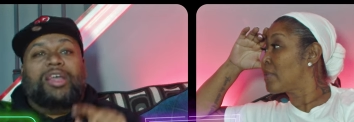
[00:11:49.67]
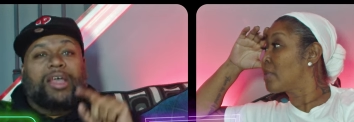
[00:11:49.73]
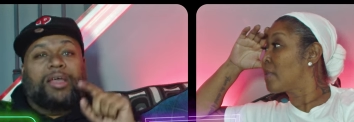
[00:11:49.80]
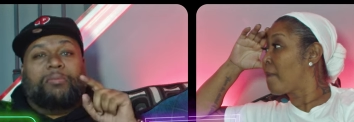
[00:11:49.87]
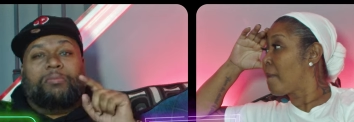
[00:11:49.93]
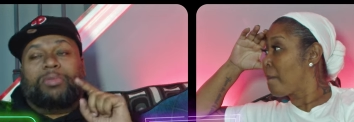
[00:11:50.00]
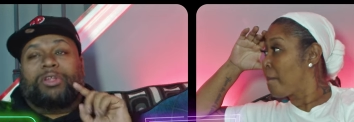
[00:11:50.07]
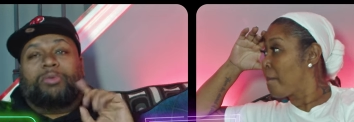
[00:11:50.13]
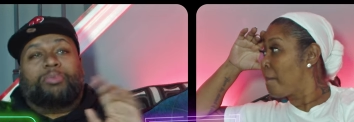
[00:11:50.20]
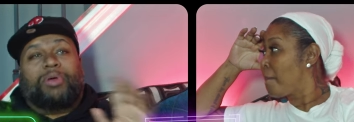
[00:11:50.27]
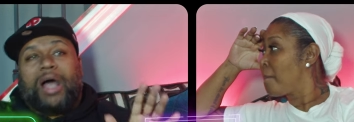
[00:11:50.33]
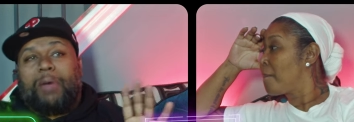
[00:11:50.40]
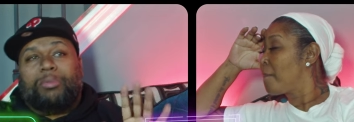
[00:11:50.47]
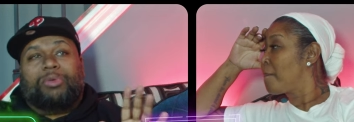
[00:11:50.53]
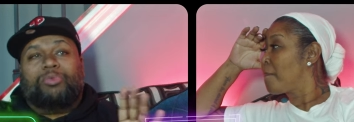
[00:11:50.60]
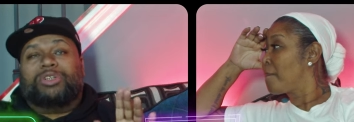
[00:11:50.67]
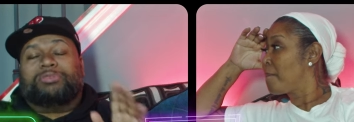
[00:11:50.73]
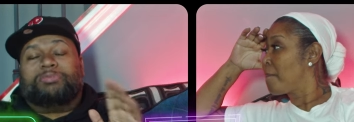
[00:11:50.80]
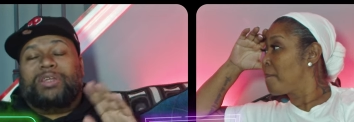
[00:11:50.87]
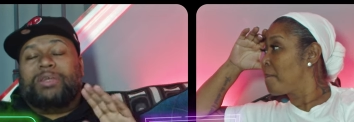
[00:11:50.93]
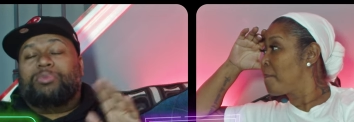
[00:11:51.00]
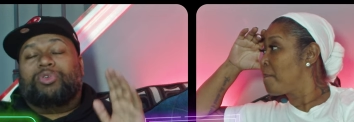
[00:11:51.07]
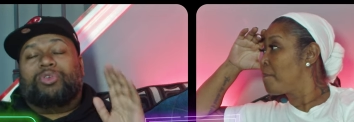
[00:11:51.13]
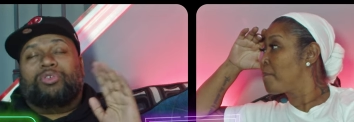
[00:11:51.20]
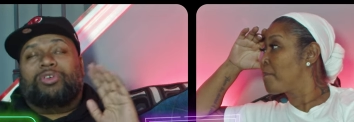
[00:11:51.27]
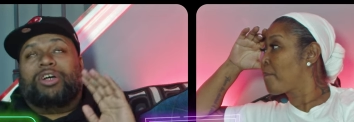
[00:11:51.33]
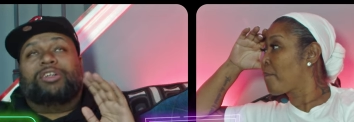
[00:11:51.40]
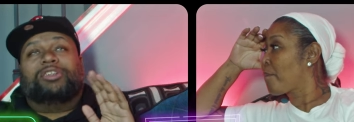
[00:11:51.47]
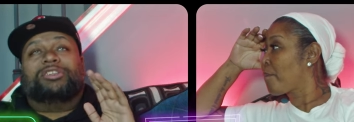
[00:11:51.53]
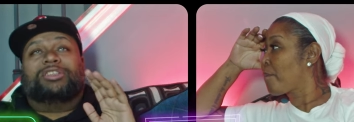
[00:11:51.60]
Speaker 1: and, but the problem was people don't
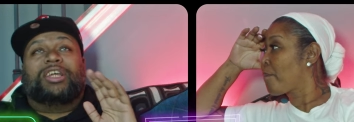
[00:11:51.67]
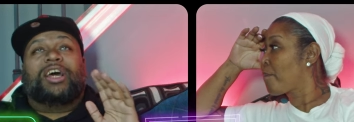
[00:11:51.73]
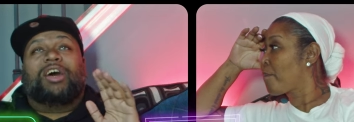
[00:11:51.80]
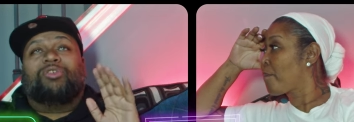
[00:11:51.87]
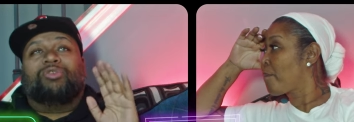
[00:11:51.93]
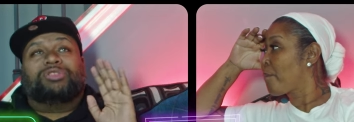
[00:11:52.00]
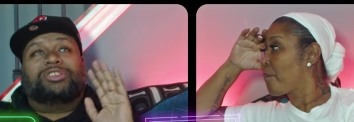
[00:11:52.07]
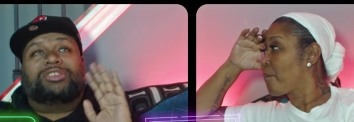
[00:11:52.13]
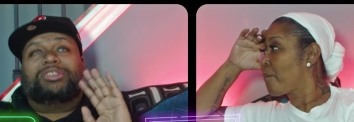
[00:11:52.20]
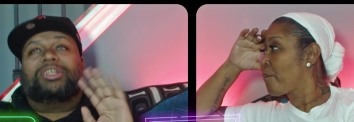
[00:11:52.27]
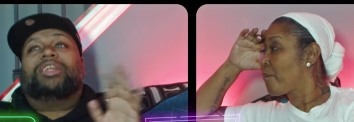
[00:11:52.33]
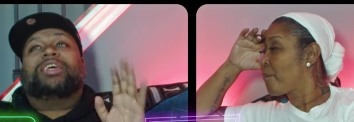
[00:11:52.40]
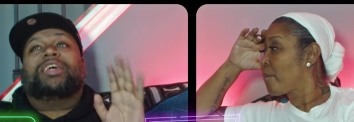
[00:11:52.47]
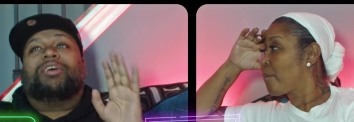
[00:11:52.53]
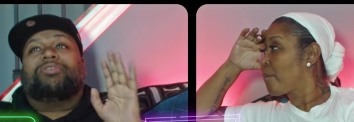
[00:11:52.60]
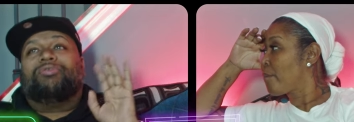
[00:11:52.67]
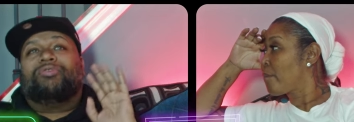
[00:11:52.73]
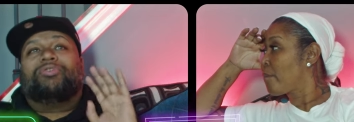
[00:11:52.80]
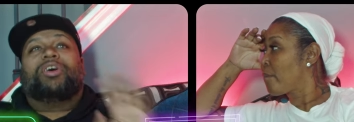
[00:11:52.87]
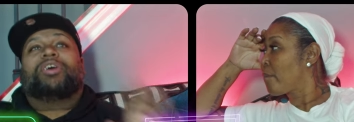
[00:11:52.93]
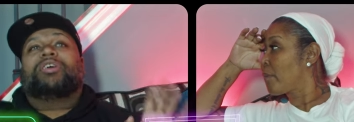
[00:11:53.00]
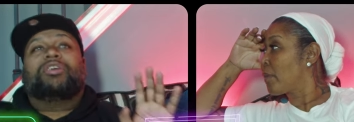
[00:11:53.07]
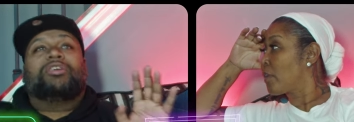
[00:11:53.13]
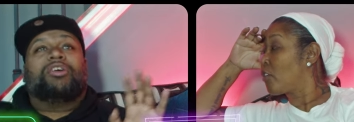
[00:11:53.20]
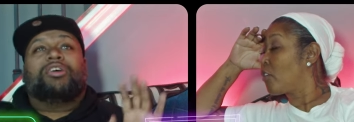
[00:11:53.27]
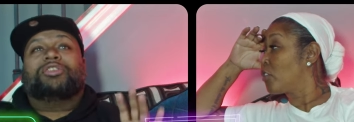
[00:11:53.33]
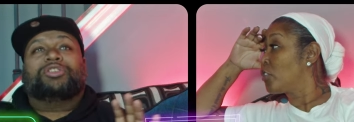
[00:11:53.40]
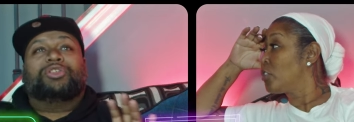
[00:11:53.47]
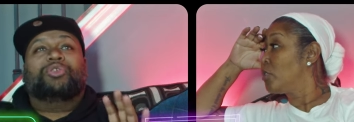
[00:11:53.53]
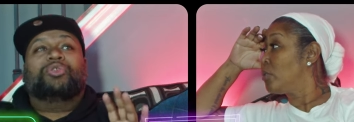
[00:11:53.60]
understand how silly that fucking
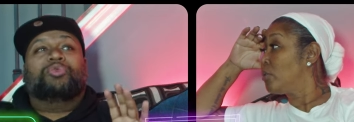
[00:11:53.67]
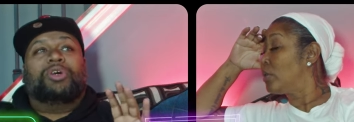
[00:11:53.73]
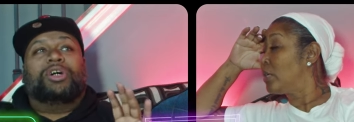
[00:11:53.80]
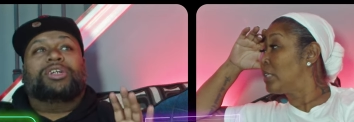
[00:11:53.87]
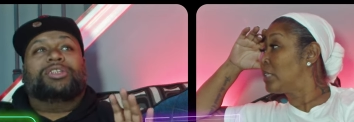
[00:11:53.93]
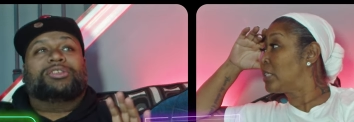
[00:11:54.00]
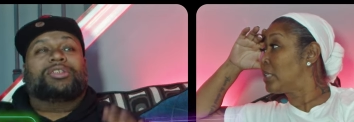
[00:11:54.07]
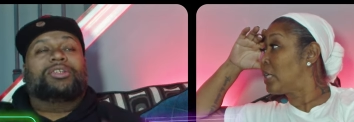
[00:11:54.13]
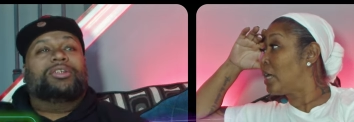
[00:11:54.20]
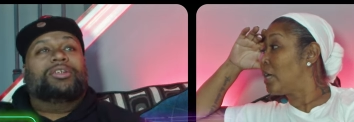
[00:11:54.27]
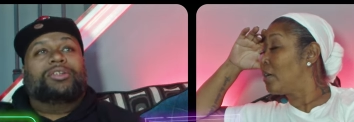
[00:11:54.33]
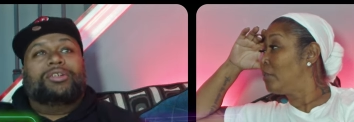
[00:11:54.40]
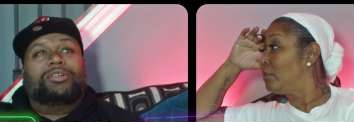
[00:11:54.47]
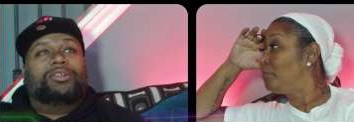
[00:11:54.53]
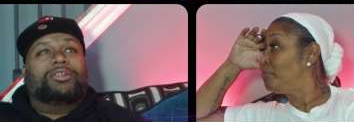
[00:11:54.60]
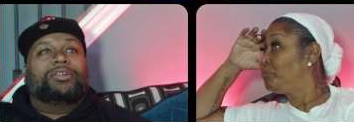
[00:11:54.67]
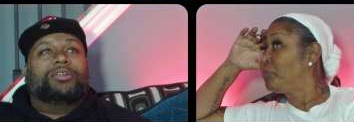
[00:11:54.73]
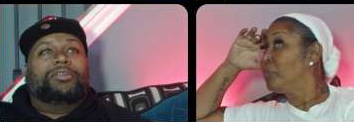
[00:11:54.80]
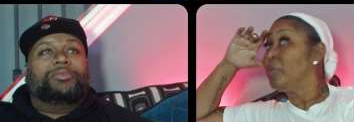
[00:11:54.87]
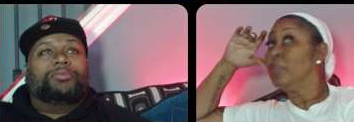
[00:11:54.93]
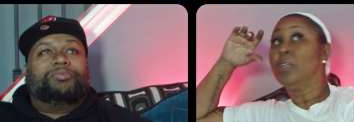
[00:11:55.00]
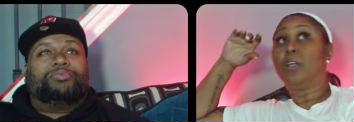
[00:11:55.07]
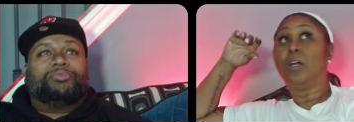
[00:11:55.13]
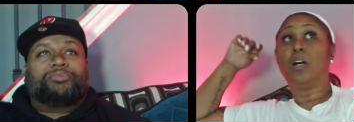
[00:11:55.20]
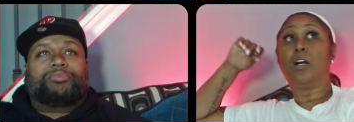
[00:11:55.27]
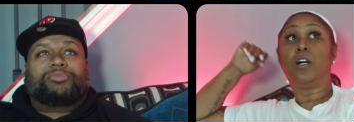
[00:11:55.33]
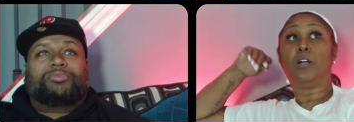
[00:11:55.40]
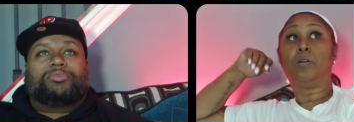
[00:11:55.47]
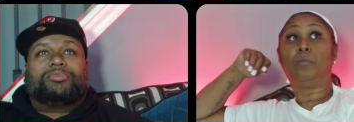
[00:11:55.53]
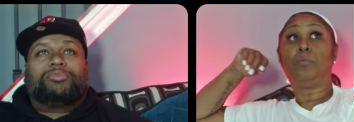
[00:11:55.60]
cartoon, cartoon was.
Speaker 2: was. Yeah.
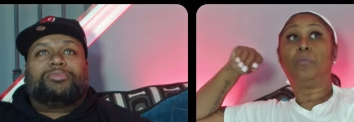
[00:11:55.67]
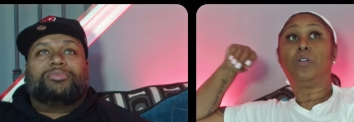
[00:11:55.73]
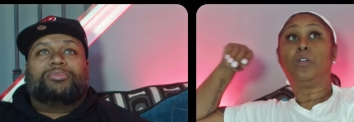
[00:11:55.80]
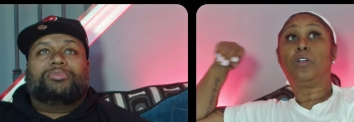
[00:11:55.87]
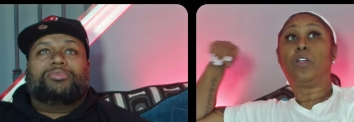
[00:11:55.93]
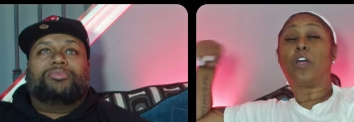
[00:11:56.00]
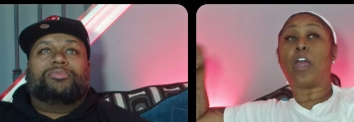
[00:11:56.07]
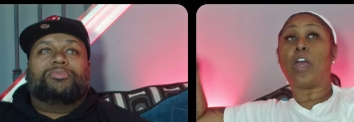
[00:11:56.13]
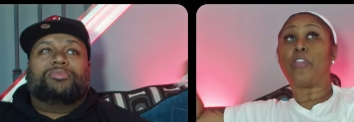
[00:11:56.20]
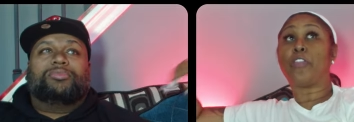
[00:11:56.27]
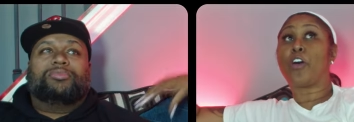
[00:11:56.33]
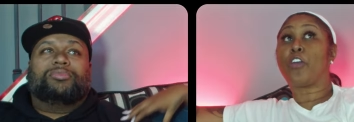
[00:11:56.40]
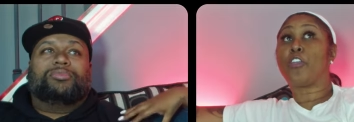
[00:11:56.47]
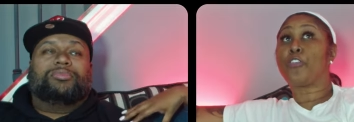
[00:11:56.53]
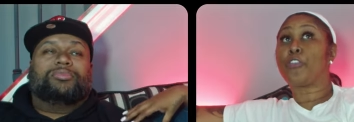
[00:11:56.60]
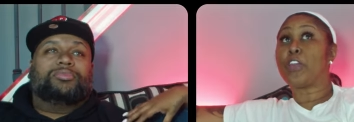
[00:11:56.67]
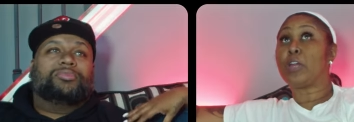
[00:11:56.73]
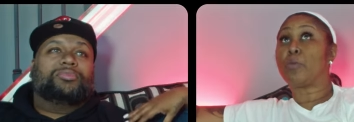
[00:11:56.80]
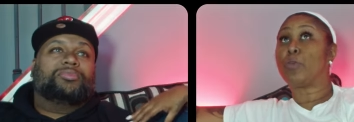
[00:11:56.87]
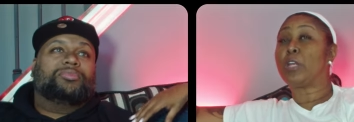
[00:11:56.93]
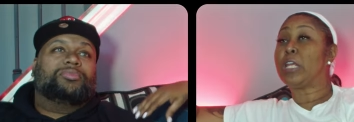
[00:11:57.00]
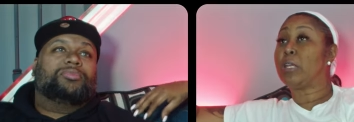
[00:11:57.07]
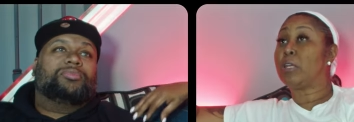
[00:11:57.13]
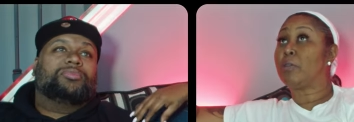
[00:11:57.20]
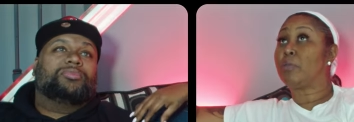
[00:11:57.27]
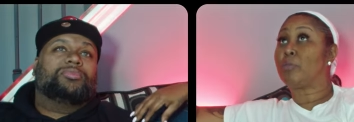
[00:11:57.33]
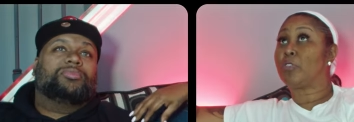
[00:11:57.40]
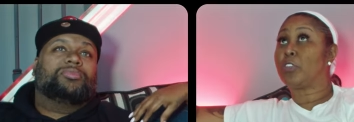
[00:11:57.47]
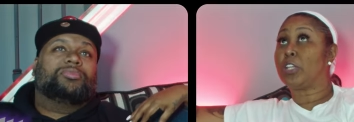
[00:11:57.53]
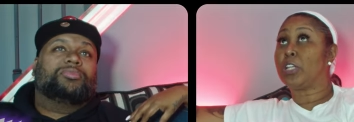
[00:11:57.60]
Um, and the other thing when he
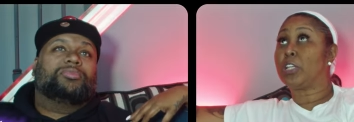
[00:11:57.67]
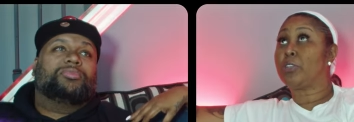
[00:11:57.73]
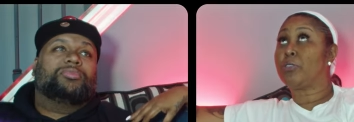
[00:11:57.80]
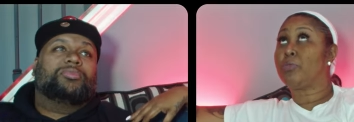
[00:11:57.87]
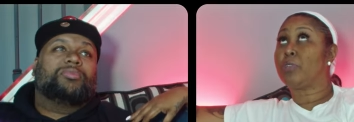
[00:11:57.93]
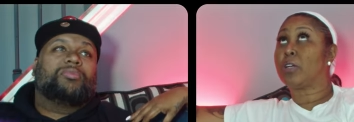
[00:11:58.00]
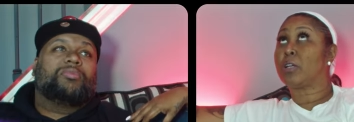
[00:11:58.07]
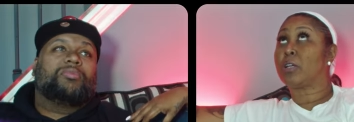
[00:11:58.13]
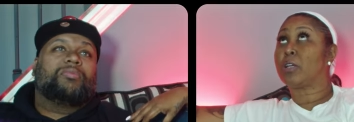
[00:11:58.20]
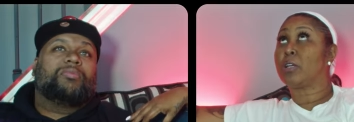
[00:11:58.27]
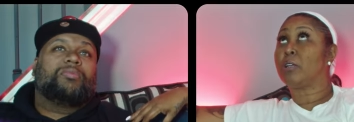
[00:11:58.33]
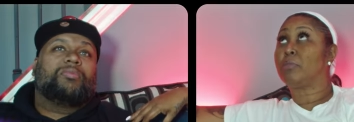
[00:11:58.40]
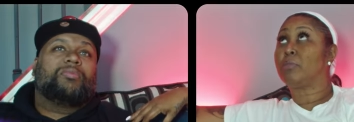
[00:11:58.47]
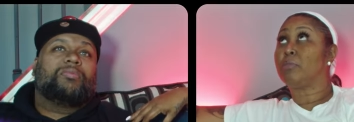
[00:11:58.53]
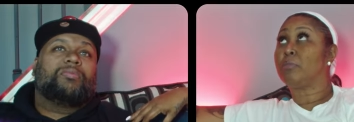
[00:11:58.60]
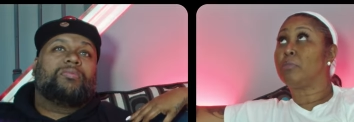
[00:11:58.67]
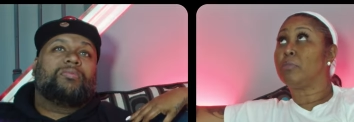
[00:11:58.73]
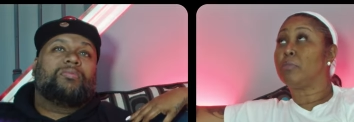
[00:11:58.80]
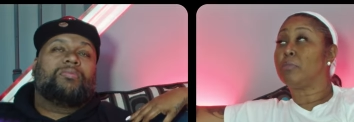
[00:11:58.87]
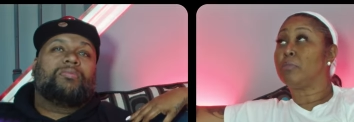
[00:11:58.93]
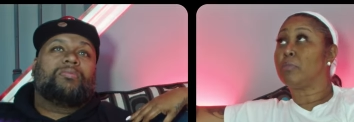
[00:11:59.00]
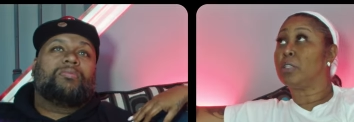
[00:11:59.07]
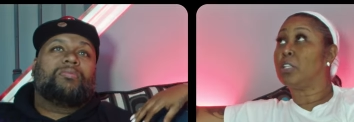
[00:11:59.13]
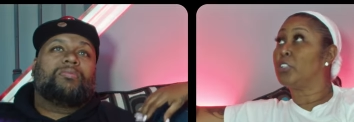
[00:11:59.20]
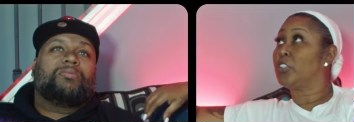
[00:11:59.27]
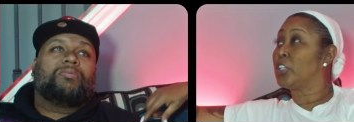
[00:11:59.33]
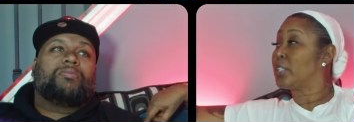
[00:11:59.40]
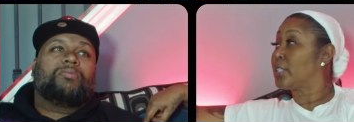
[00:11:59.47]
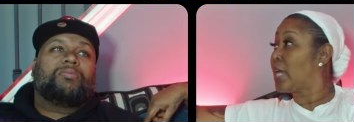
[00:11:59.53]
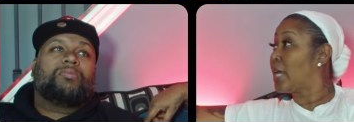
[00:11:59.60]
did uh,
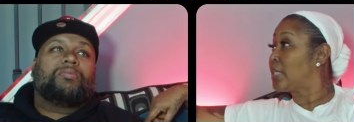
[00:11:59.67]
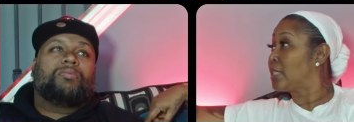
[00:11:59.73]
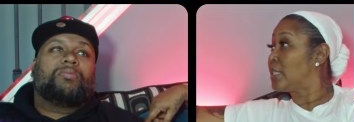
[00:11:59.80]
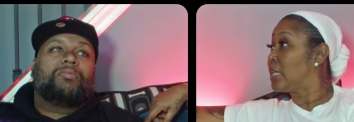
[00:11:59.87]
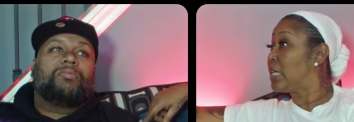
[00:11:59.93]
Ninja Assassin,